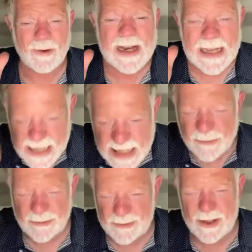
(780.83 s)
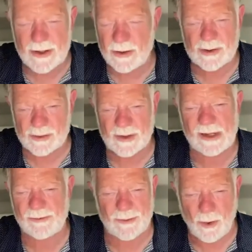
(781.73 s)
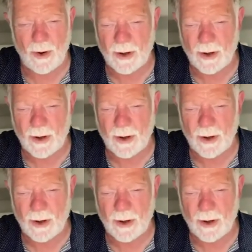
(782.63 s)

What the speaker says: release the nutrients, the